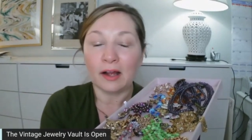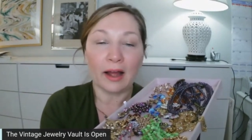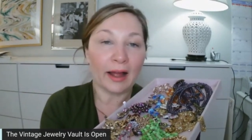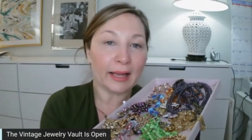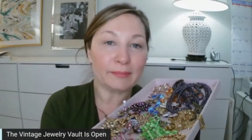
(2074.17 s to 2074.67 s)

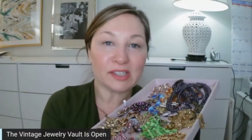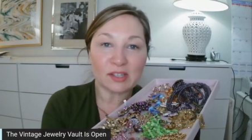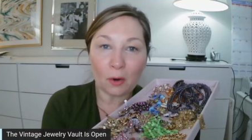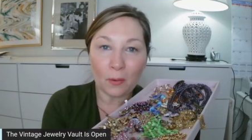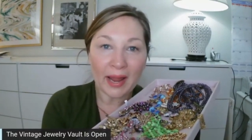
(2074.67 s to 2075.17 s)
I am
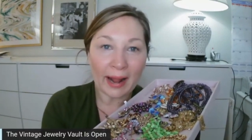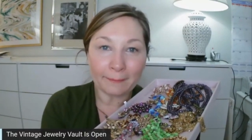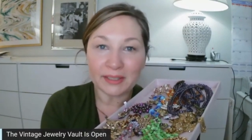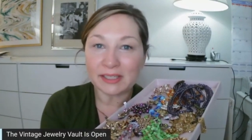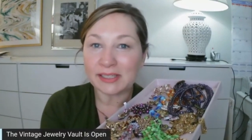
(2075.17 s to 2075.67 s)
so
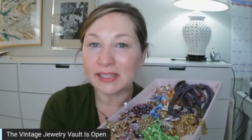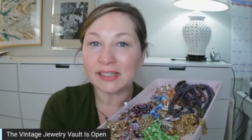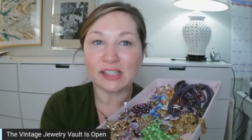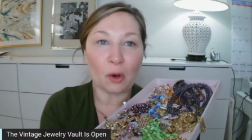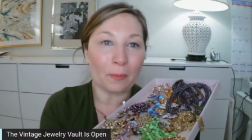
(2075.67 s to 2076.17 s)
happy to see
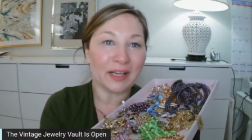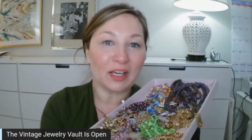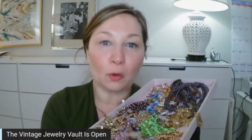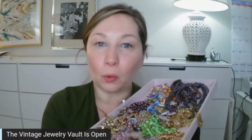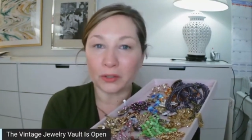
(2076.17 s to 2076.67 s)
so
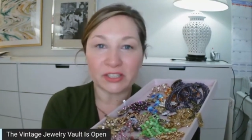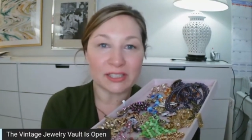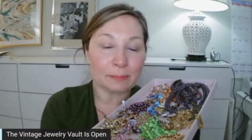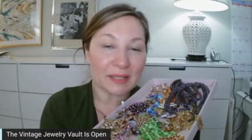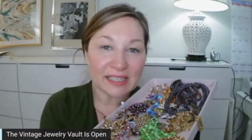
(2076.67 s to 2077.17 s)
many gorgeous
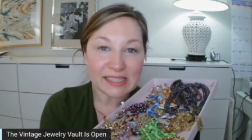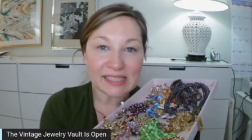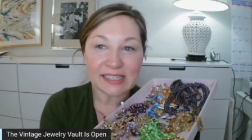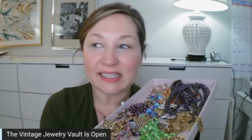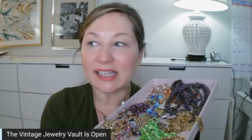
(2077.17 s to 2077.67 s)

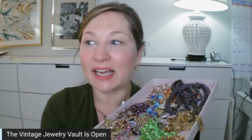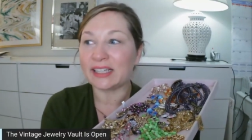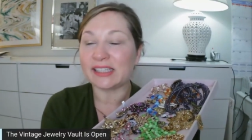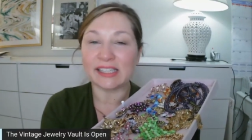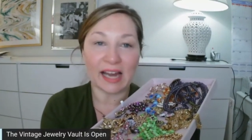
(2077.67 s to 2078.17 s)
pieces
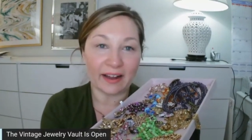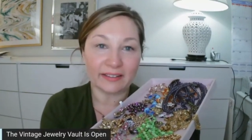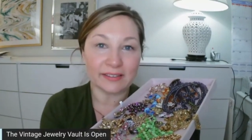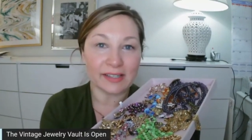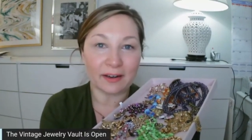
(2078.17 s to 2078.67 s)
and
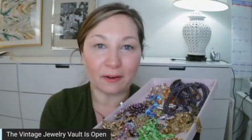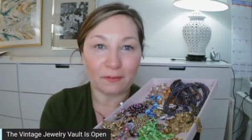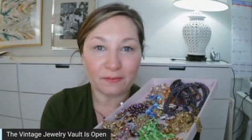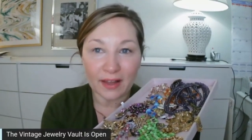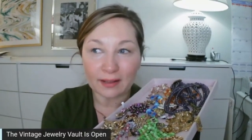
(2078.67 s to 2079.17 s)
styles that are
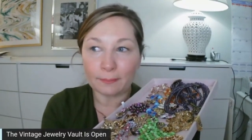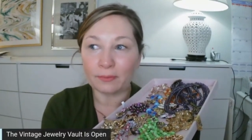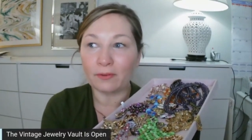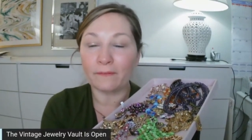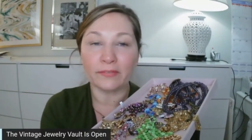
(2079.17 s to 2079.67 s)

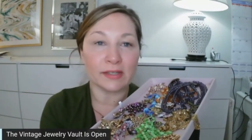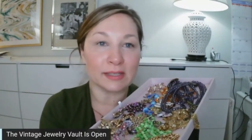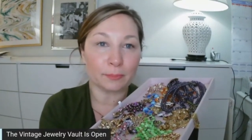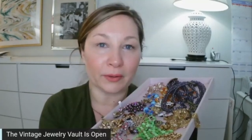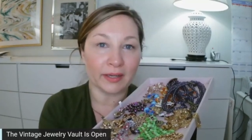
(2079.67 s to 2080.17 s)
available this
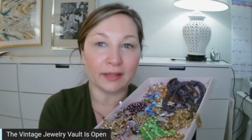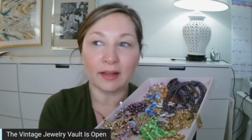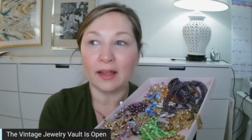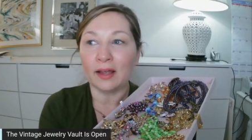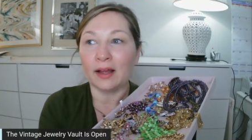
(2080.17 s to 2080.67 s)
spring.
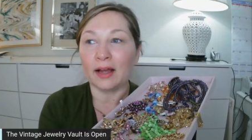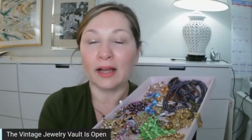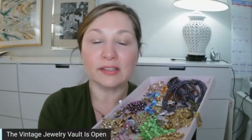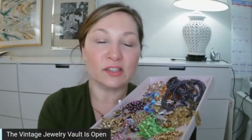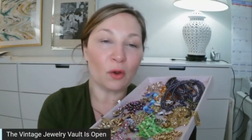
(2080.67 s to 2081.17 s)

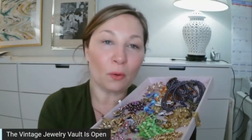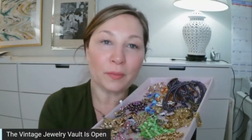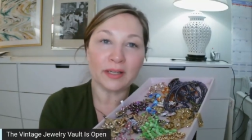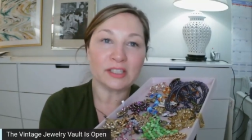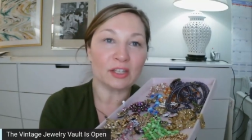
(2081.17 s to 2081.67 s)
Uh, so
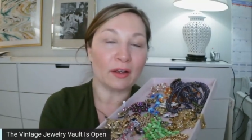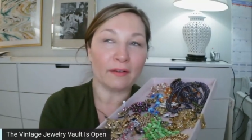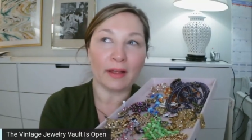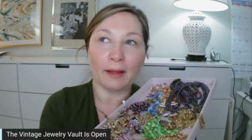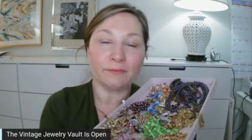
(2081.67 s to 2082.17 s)
much
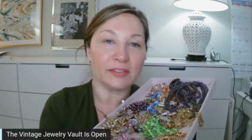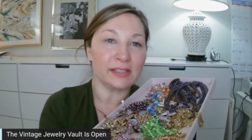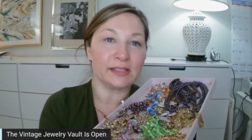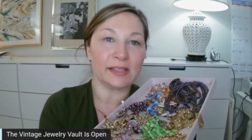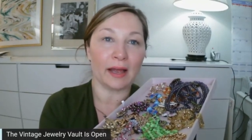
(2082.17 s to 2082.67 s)

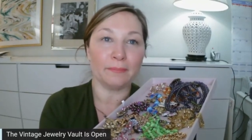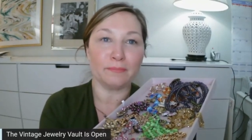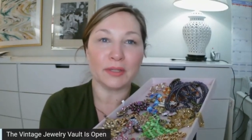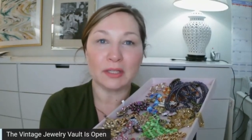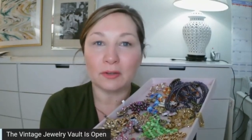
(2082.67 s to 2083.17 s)
emphasis on
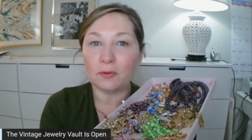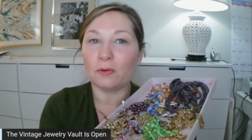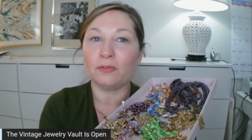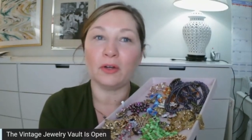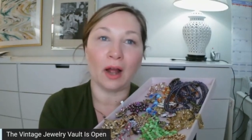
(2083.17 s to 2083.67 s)

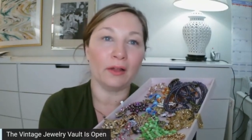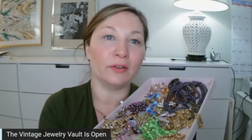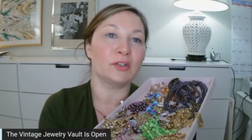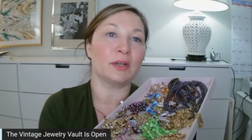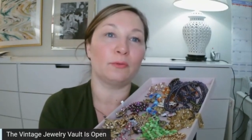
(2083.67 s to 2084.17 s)
beautiful
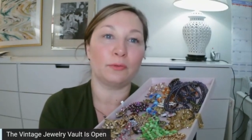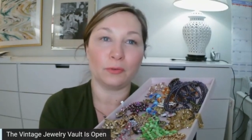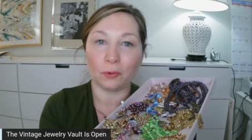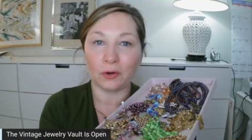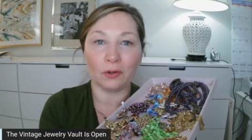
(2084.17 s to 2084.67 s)
colors and
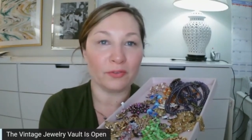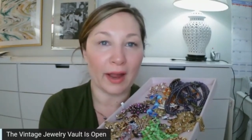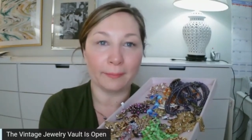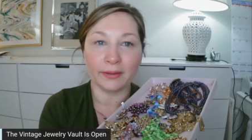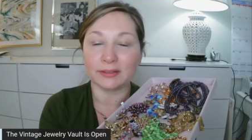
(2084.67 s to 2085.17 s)
floral
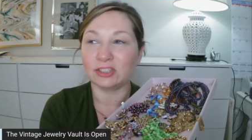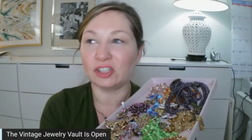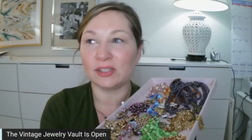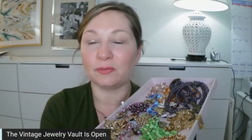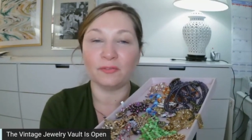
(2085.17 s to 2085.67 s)
fabrics,
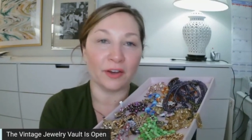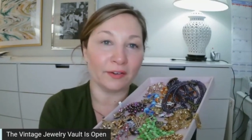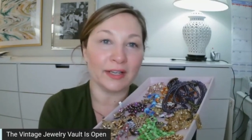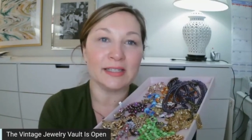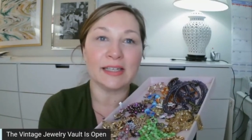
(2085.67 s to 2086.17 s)
just
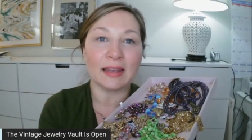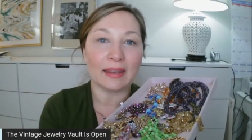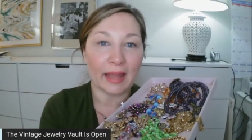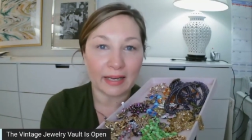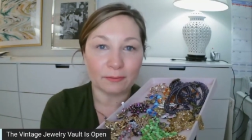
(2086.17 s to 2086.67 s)
very
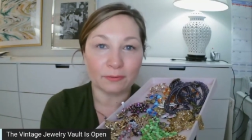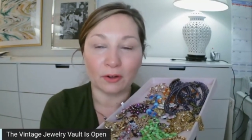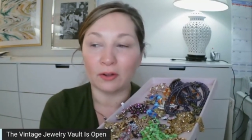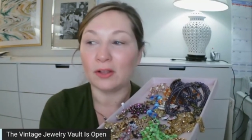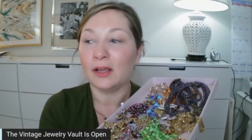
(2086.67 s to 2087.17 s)

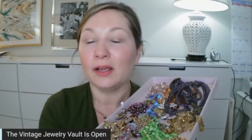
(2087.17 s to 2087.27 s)
delightful.